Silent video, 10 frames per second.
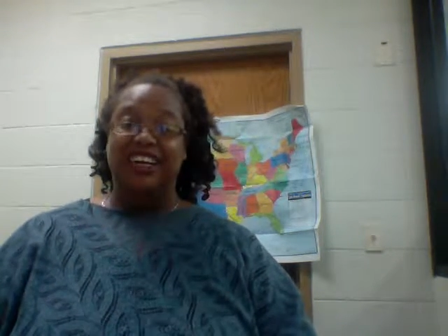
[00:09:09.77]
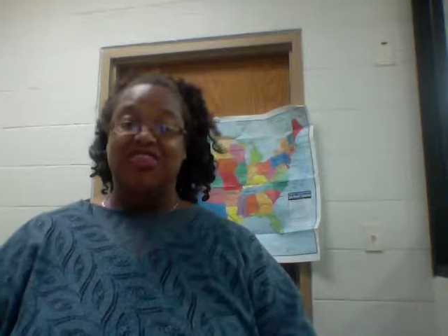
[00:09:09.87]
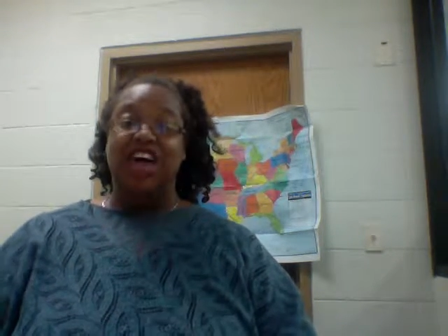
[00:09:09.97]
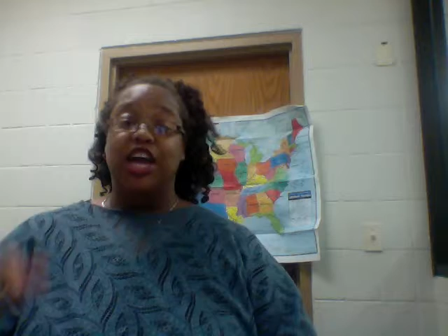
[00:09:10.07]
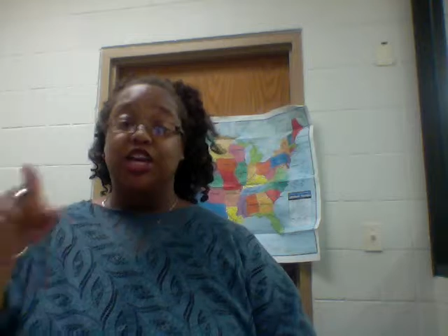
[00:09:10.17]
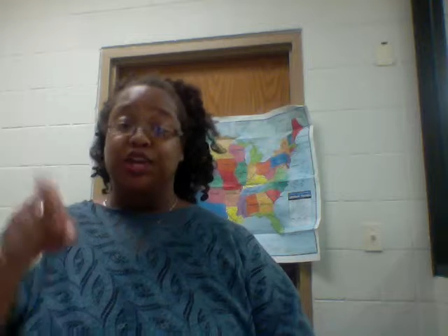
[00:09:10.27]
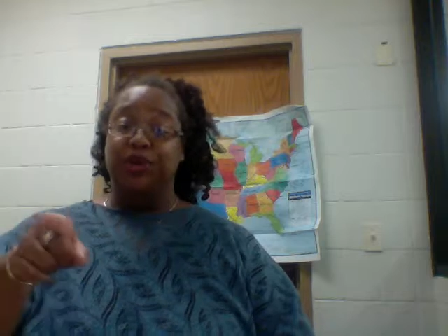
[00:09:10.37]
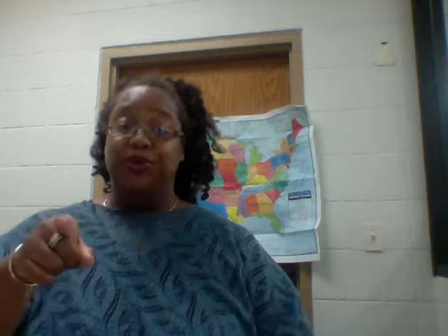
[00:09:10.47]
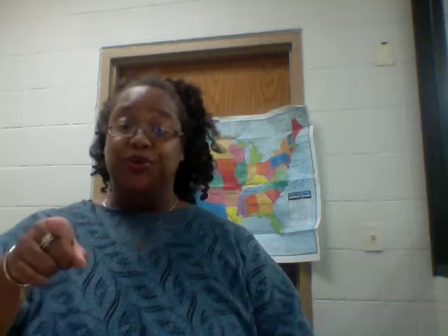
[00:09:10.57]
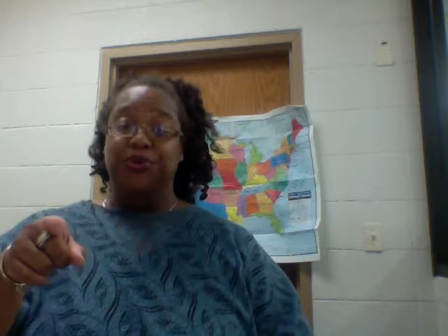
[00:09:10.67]
that
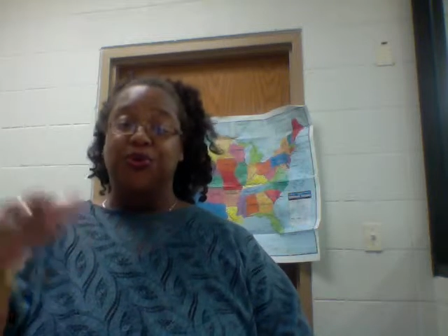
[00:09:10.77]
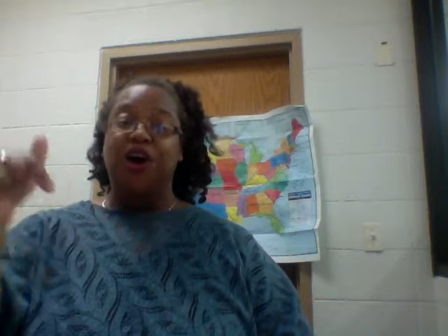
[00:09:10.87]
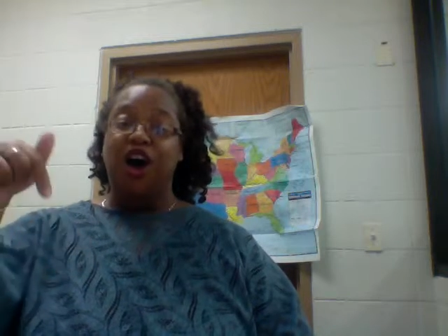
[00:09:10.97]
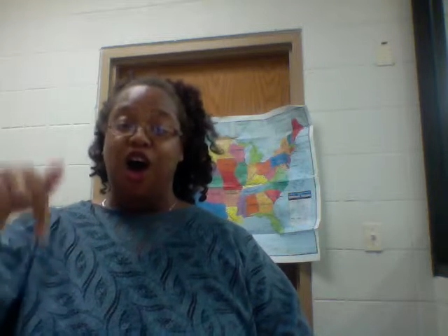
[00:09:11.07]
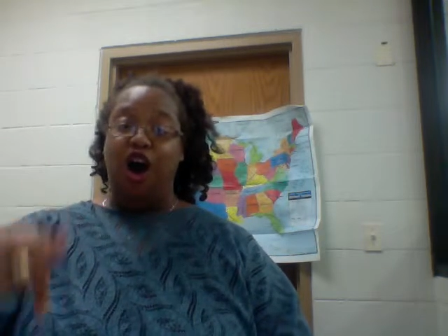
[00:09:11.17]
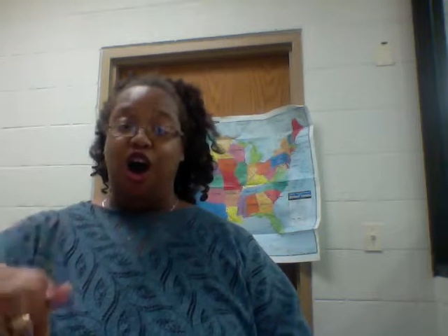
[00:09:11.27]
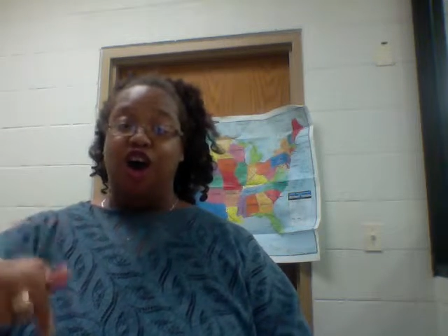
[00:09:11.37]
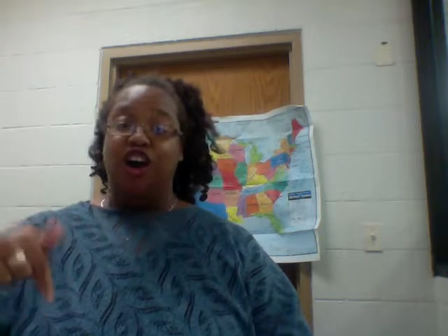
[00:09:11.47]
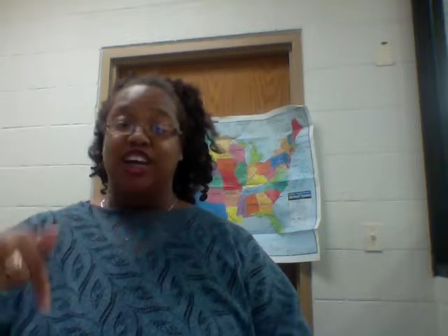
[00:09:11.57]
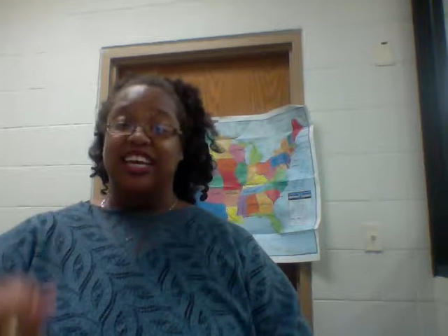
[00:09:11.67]
you
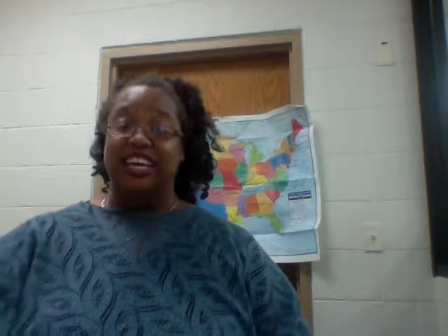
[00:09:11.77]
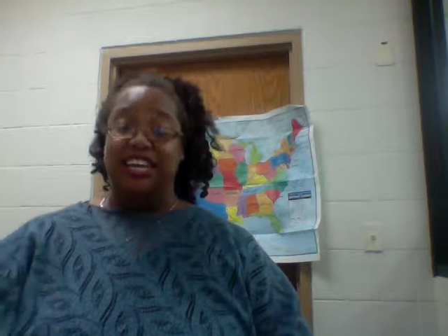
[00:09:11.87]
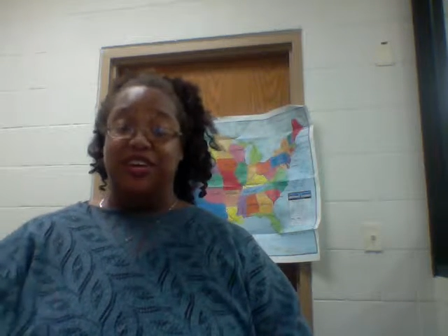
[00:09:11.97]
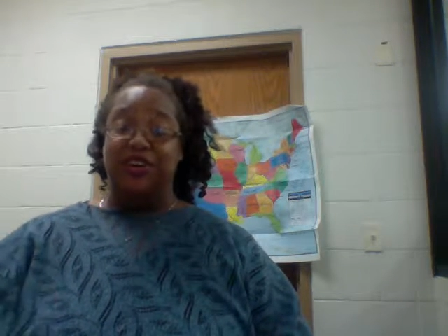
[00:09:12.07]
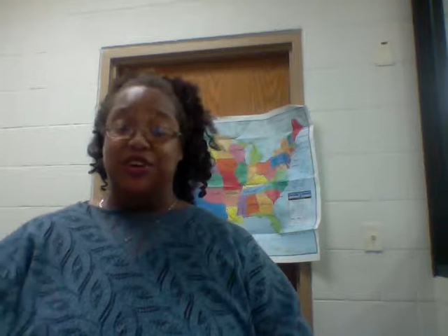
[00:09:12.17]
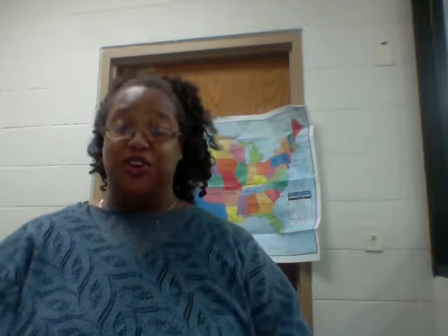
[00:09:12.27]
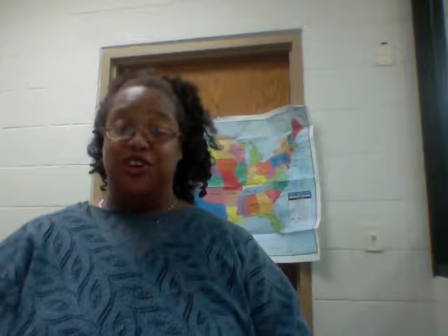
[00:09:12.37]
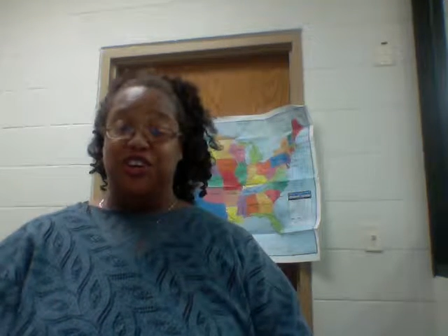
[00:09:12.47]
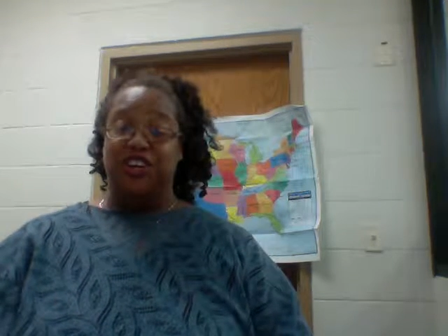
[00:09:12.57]
are here.